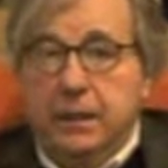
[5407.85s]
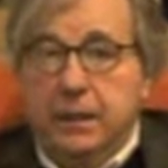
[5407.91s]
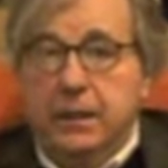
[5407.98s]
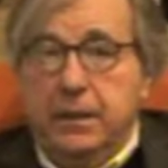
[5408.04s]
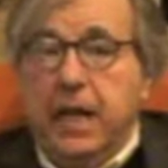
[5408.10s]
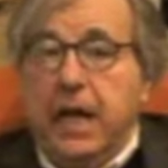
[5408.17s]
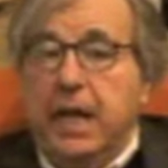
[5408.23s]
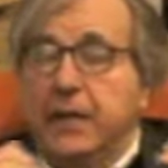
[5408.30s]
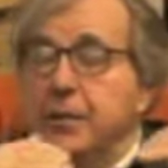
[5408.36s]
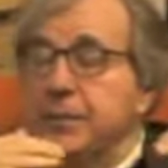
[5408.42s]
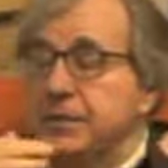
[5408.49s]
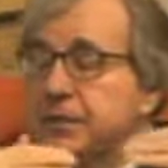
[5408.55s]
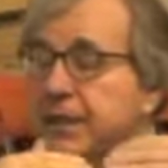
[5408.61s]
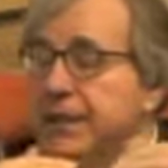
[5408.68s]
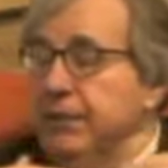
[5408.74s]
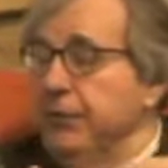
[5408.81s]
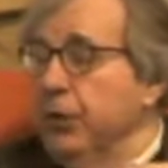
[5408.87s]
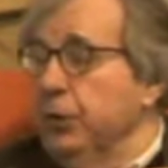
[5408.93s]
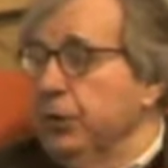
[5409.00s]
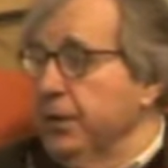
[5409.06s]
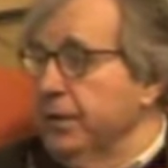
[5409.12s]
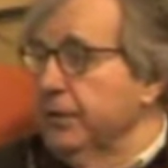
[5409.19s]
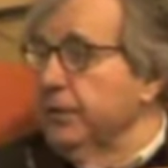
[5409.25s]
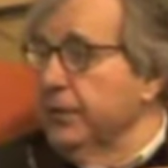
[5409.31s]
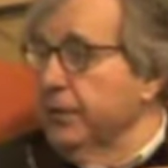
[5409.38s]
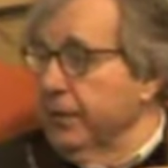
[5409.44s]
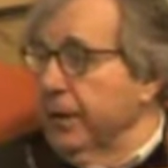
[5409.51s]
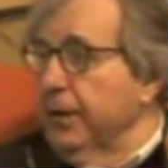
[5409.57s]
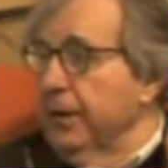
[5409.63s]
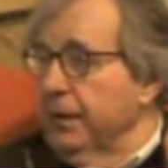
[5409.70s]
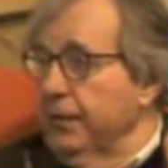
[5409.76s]
unanimously voted
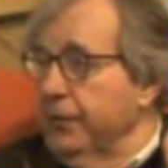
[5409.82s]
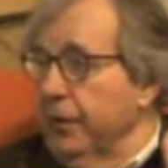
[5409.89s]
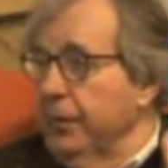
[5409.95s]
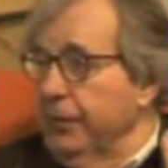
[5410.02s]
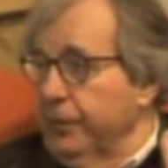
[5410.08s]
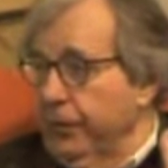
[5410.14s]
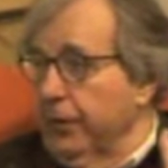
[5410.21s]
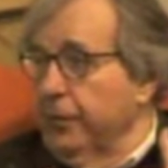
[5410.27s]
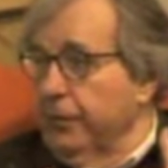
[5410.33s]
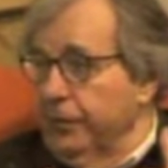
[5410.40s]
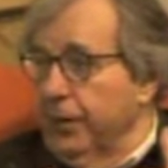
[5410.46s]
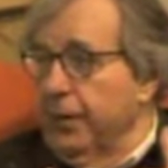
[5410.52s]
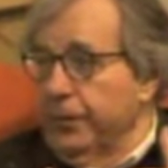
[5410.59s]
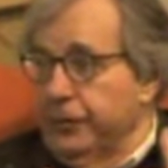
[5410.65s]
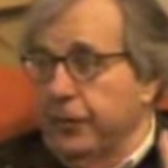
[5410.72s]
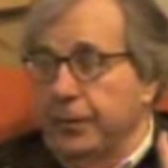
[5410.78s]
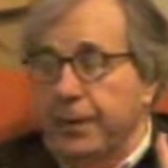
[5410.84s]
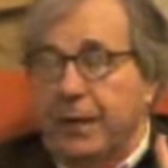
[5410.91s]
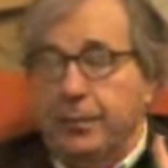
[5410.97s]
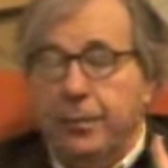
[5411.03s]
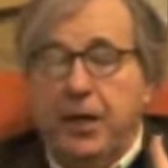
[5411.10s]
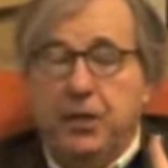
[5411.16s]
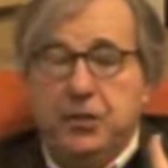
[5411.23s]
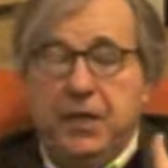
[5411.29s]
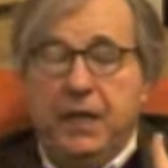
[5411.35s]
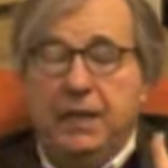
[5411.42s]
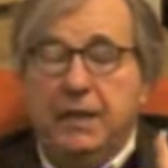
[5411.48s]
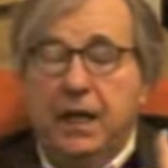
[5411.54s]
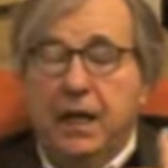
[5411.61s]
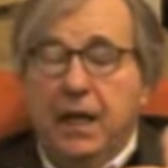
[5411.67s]
for my project.